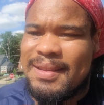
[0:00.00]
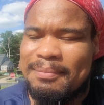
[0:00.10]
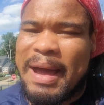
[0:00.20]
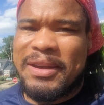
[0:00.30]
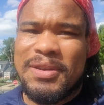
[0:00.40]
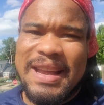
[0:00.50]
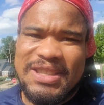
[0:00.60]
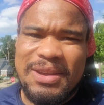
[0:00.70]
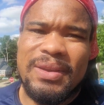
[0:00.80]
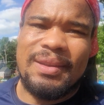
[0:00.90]
minor
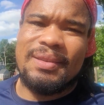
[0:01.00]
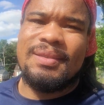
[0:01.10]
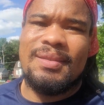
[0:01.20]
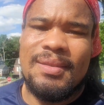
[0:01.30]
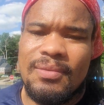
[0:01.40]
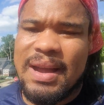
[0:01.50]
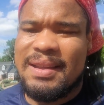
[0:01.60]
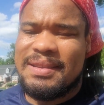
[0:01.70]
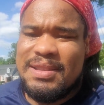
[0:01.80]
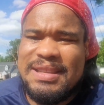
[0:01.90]
Nigeria,
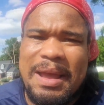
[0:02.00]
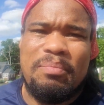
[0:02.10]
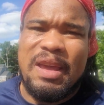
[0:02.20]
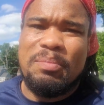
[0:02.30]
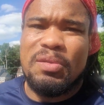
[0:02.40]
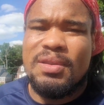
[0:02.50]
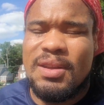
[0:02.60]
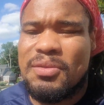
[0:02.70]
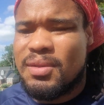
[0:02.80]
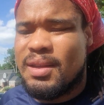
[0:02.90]
right? It's the same people, you
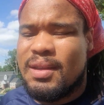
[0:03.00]
know.